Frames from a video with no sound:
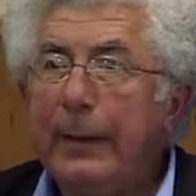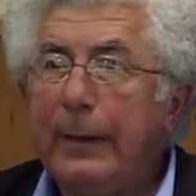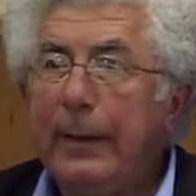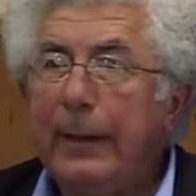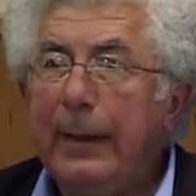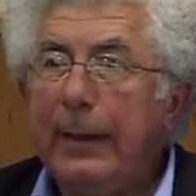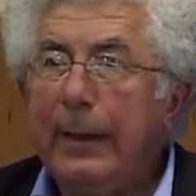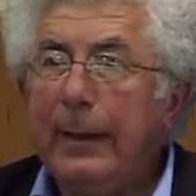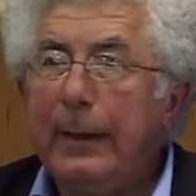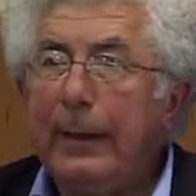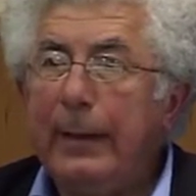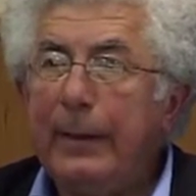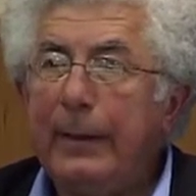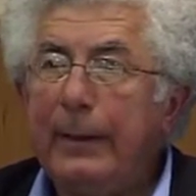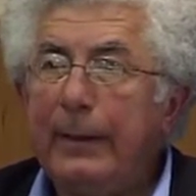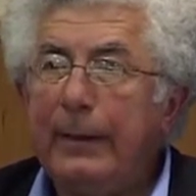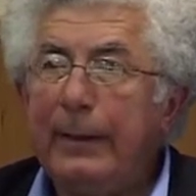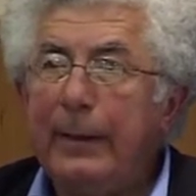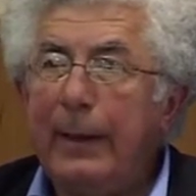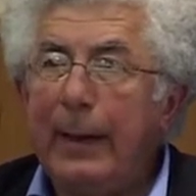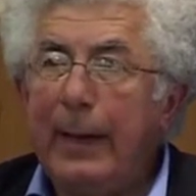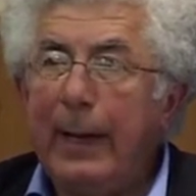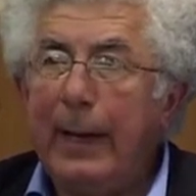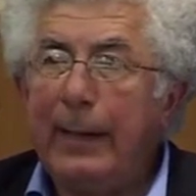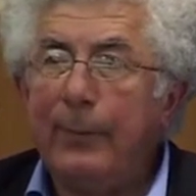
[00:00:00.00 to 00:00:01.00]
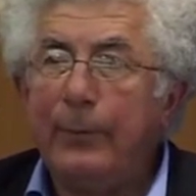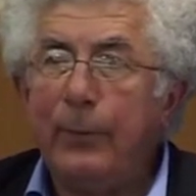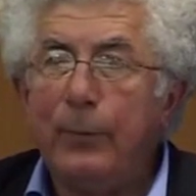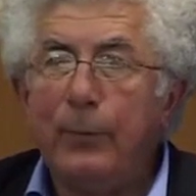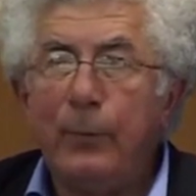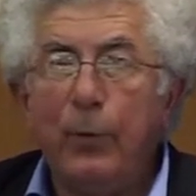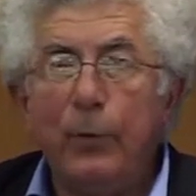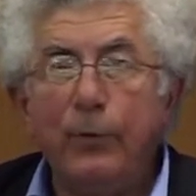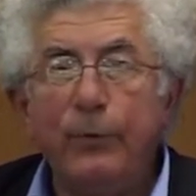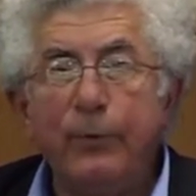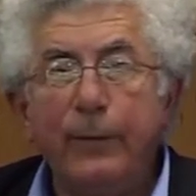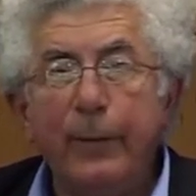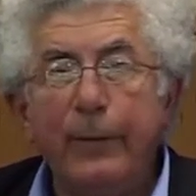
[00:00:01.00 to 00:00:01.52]
in the labor
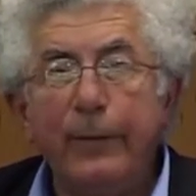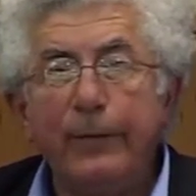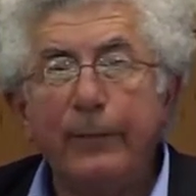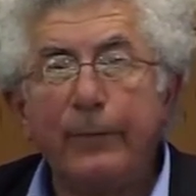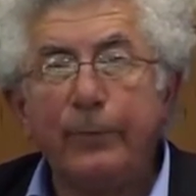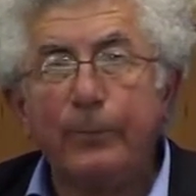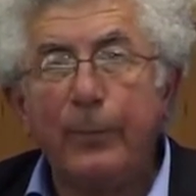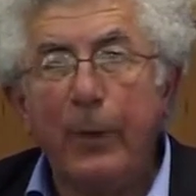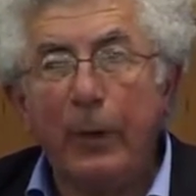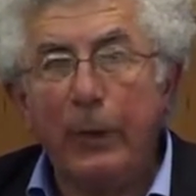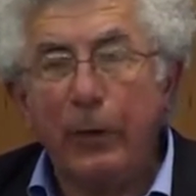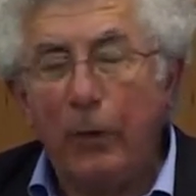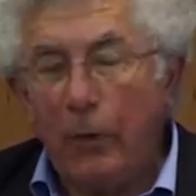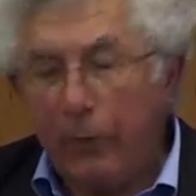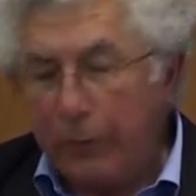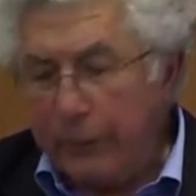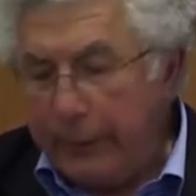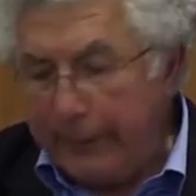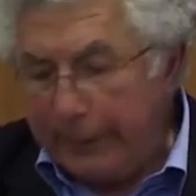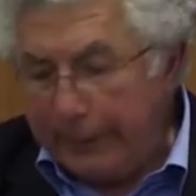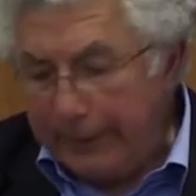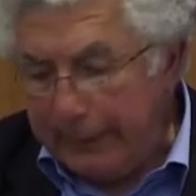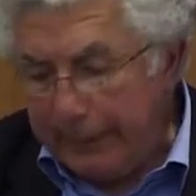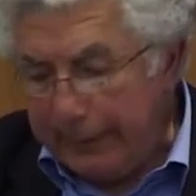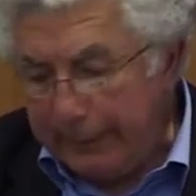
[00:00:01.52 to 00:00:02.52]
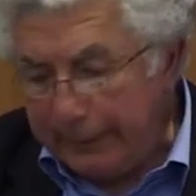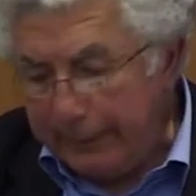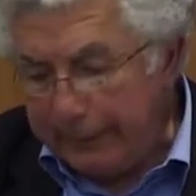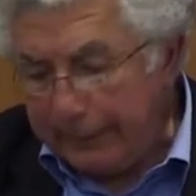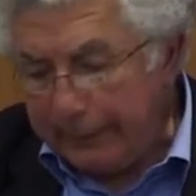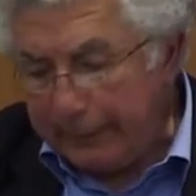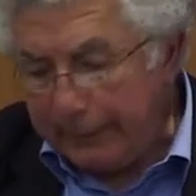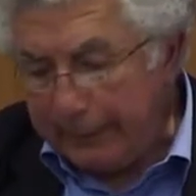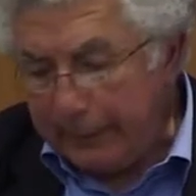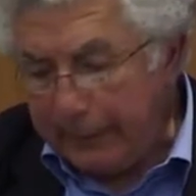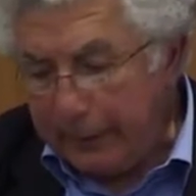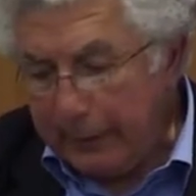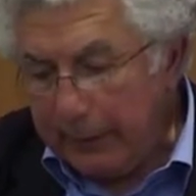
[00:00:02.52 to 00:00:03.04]
movement's
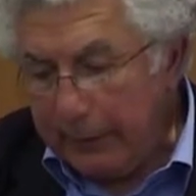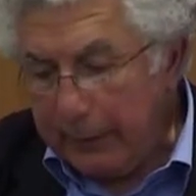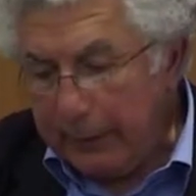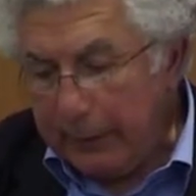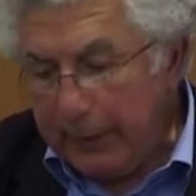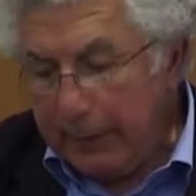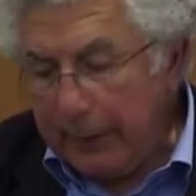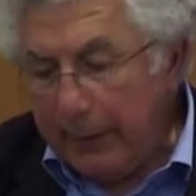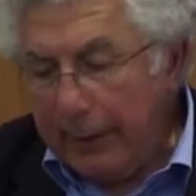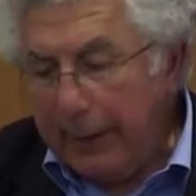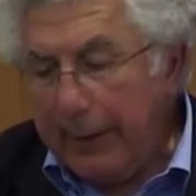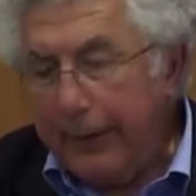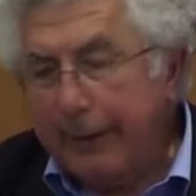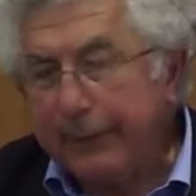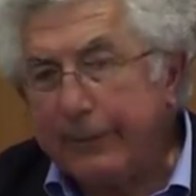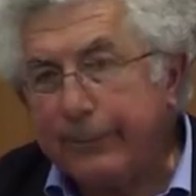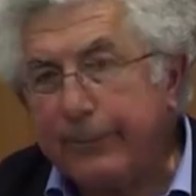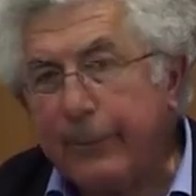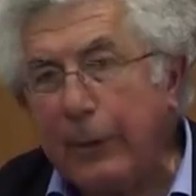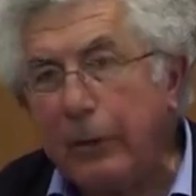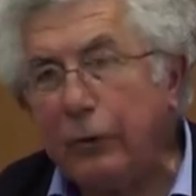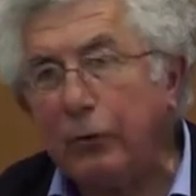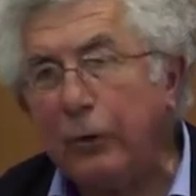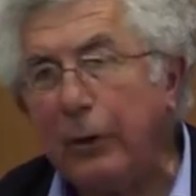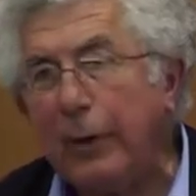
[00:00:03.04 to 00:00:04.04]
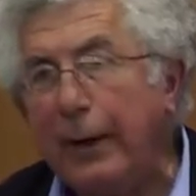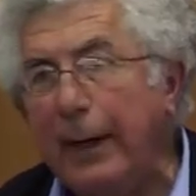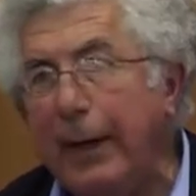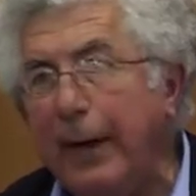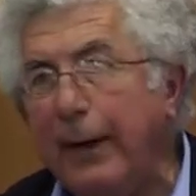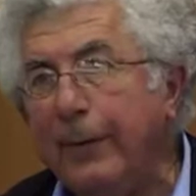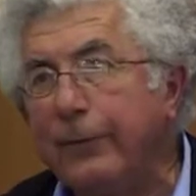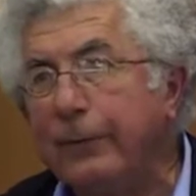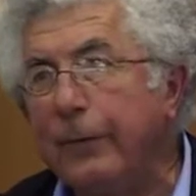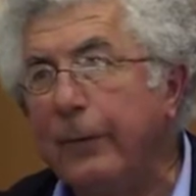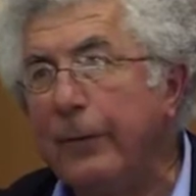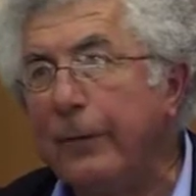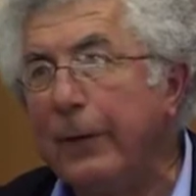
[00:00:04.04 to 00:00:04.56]
priorities, especially
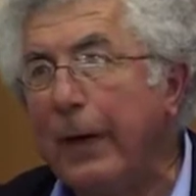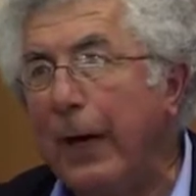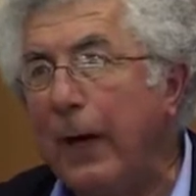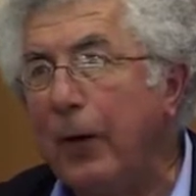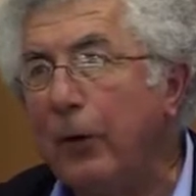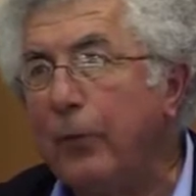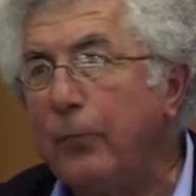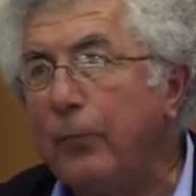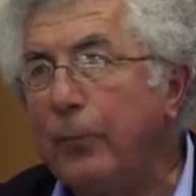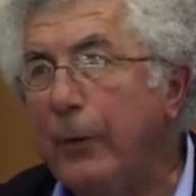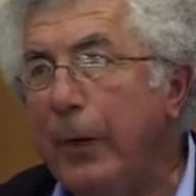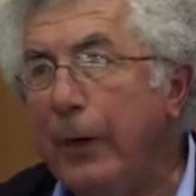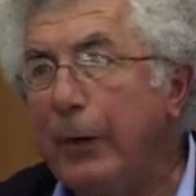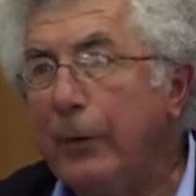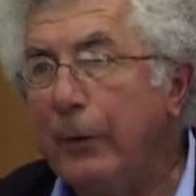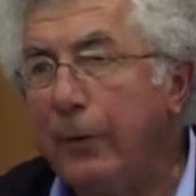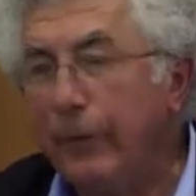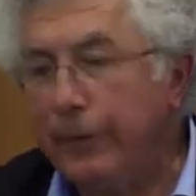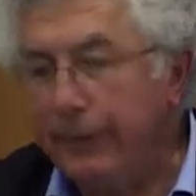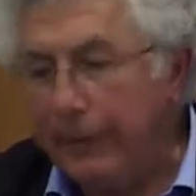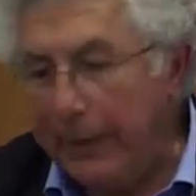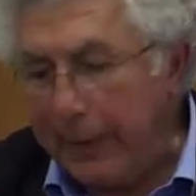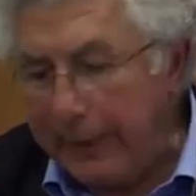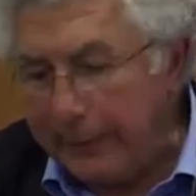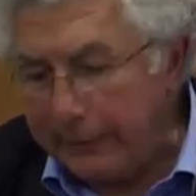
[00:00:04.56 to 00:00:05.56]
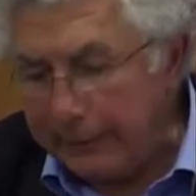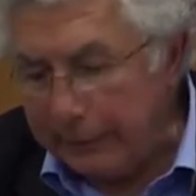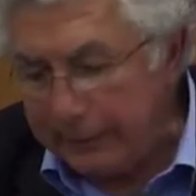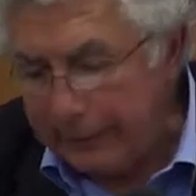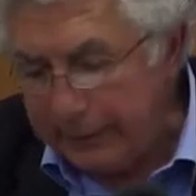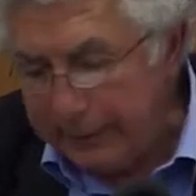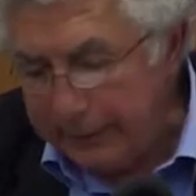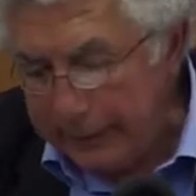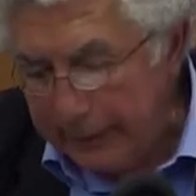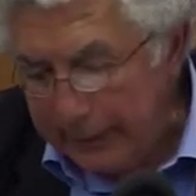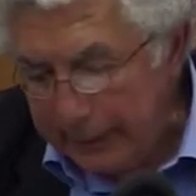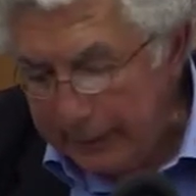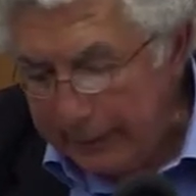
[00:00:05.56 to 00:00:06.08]
after the outbreak of the
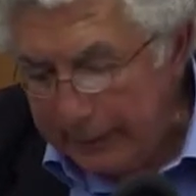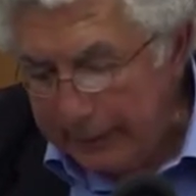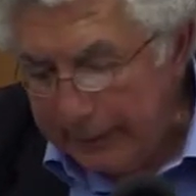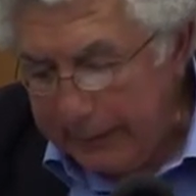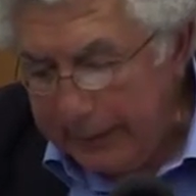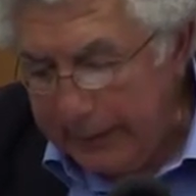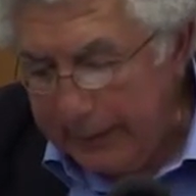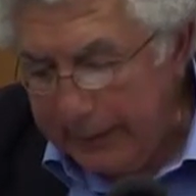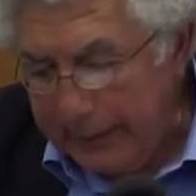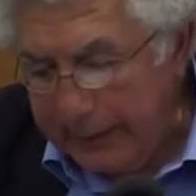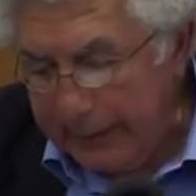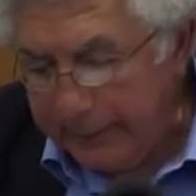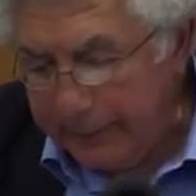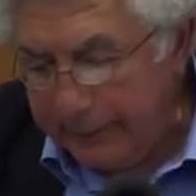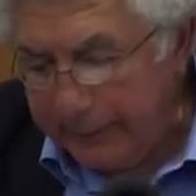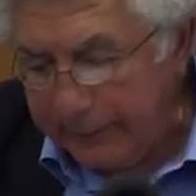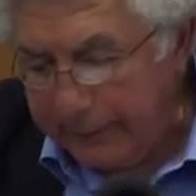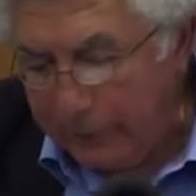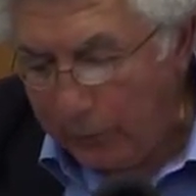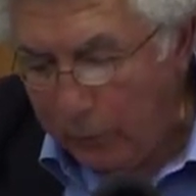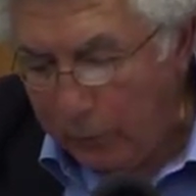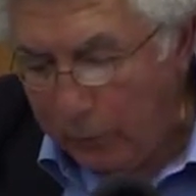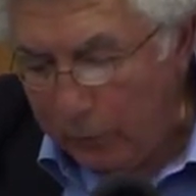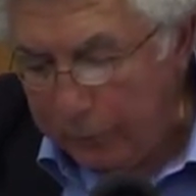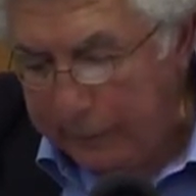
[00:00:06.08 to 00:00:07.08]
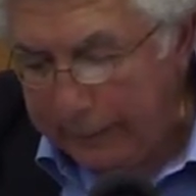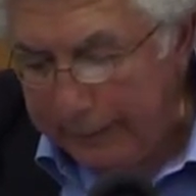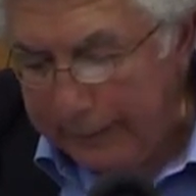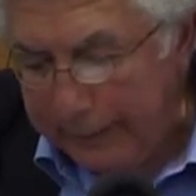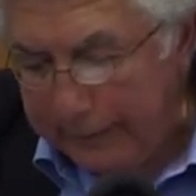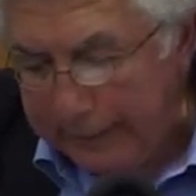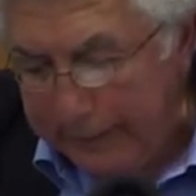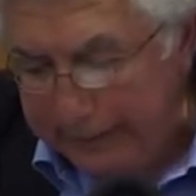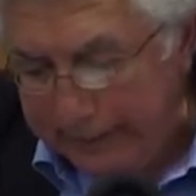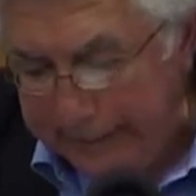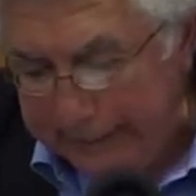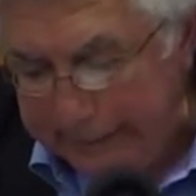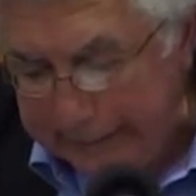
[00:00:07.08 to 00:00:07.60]
Arab revolt
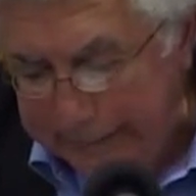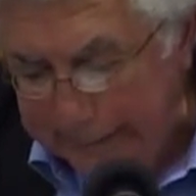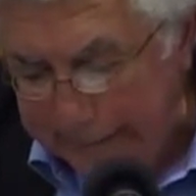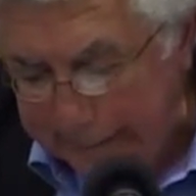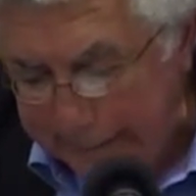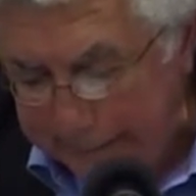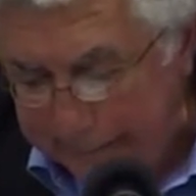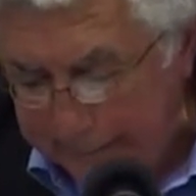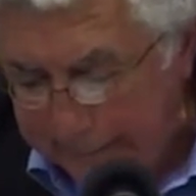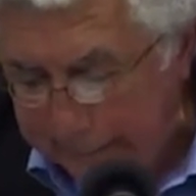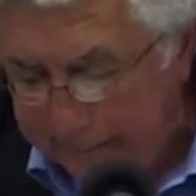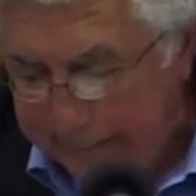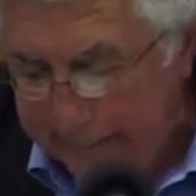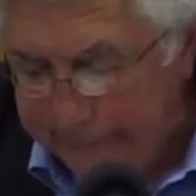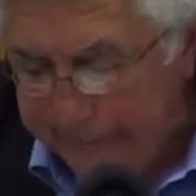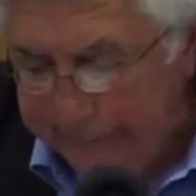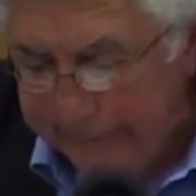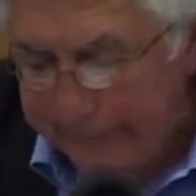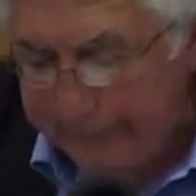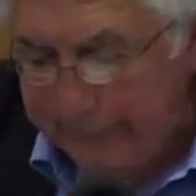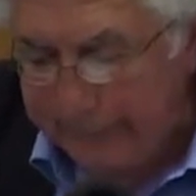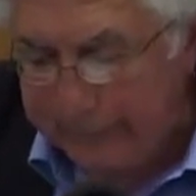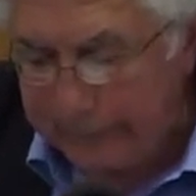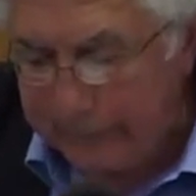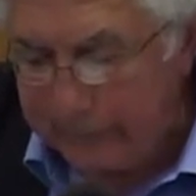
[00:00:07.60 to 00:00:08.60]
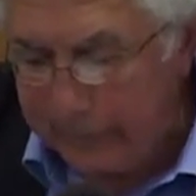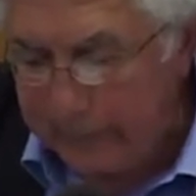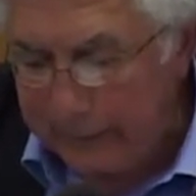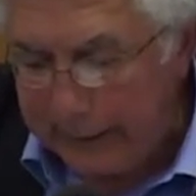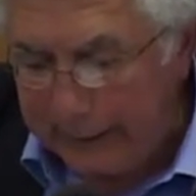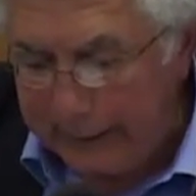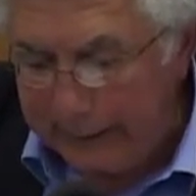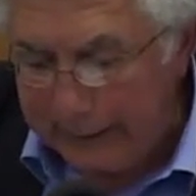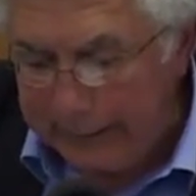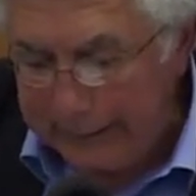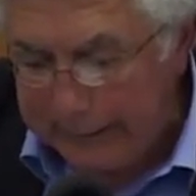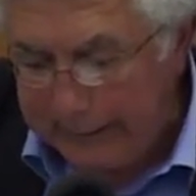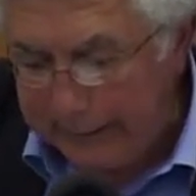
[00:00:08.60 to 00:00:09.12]
in 1936 to
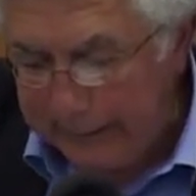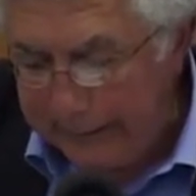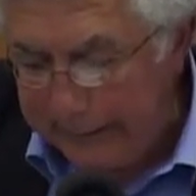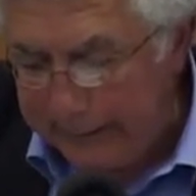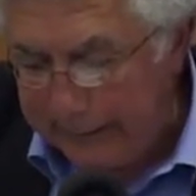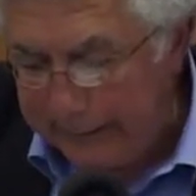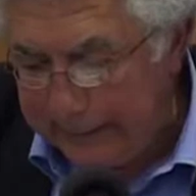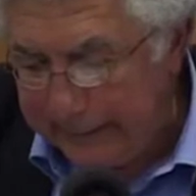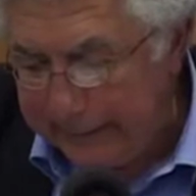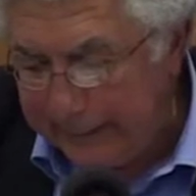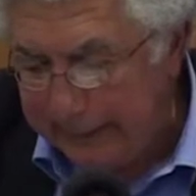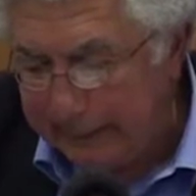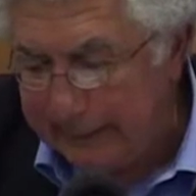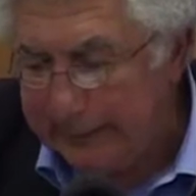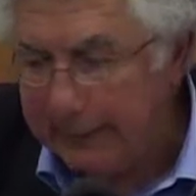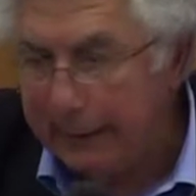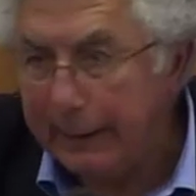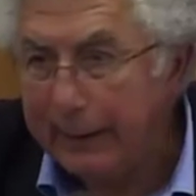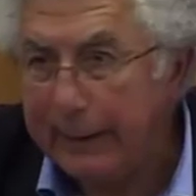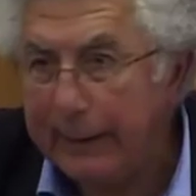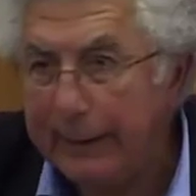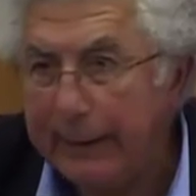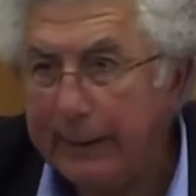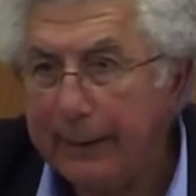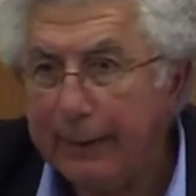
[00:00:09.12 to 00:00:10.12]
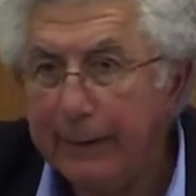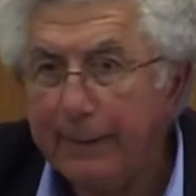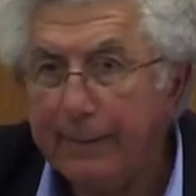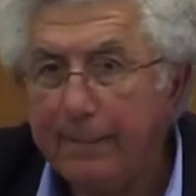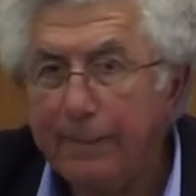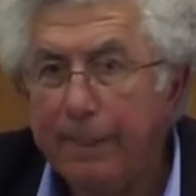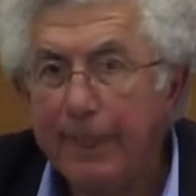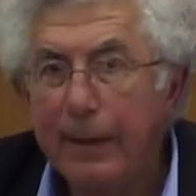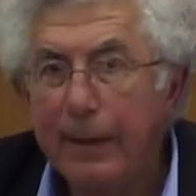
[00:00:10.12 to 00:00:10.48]
1939.